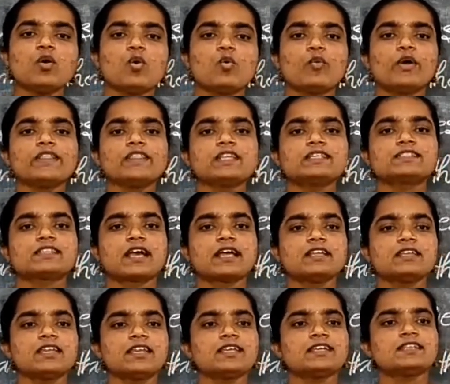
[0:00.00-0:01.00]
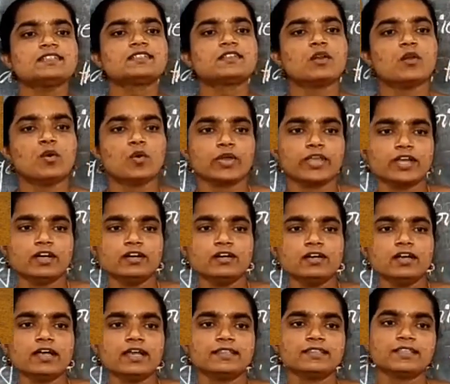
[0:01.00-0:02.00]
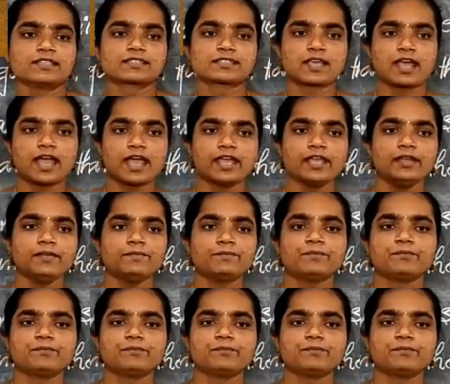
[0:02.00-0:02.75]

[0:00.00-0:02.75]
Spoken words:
When the sun is lower in the sky,